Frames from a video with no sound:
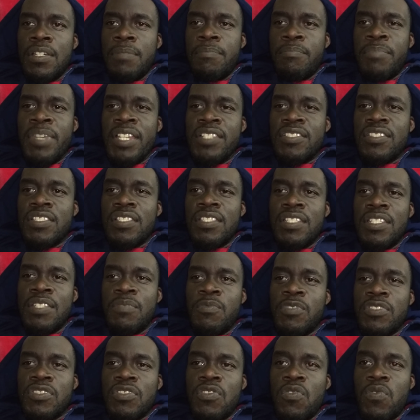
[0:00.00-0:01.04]
basically
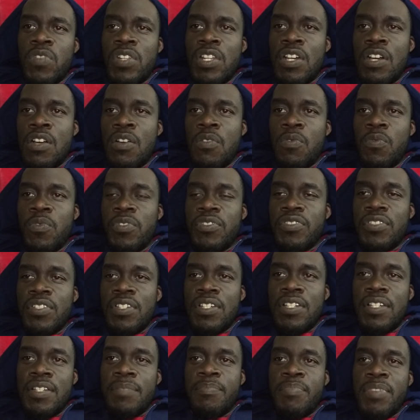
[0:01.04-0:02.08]
what's going on with
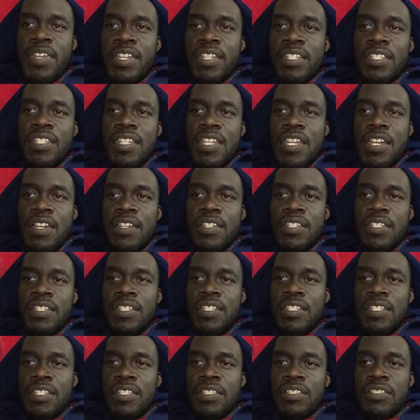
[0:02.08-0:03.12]
Pacquiao
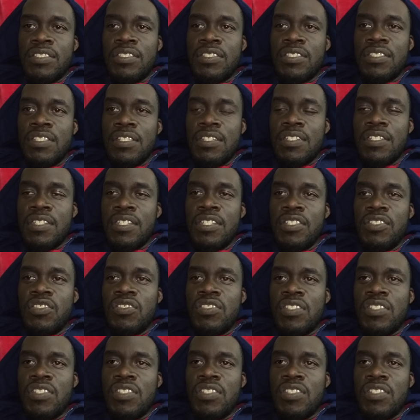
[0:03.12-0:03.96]
is he's